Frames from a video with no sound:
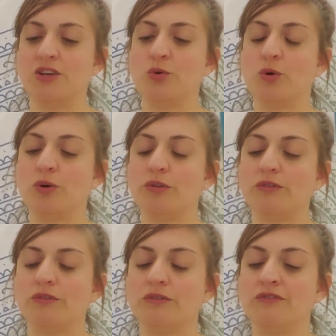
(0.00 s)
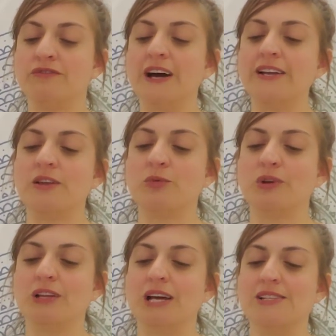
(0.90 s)
You're finally
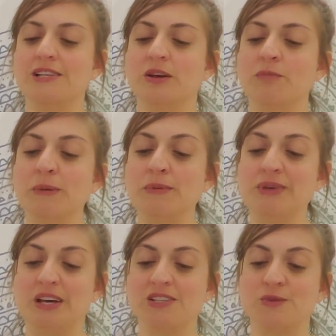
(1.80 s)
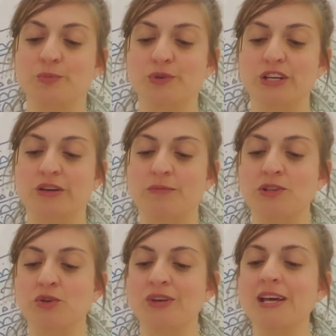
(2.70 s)
realizing, maybe because of the
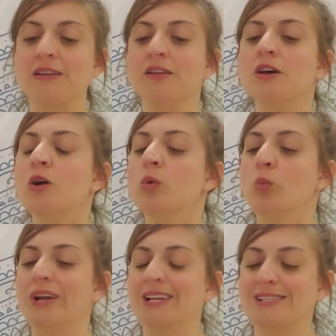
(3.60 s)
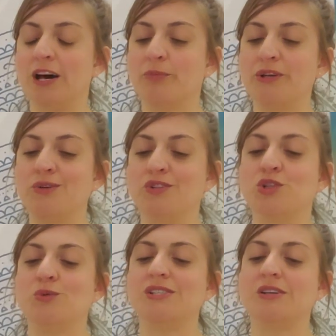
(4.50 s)
predicament you're in, what it's helping you to
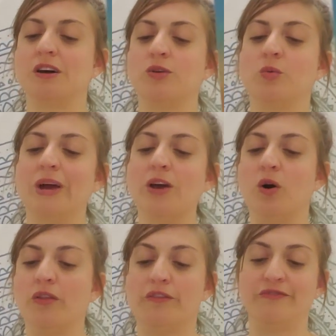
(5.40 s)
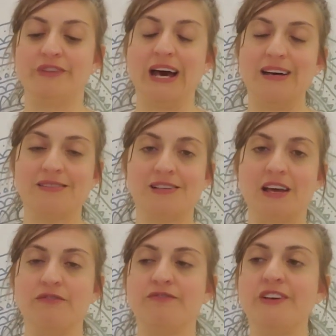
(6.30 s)
do is cut away all the fat
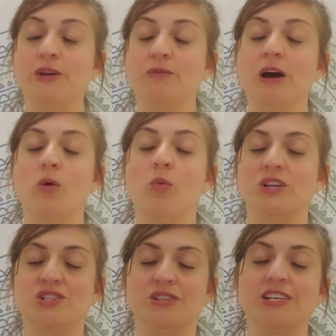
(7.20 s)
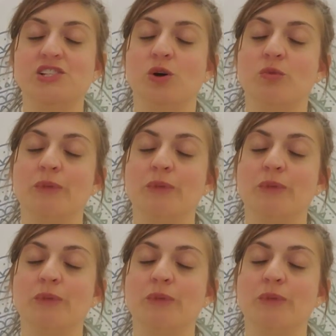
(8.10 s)
and figure out which things don't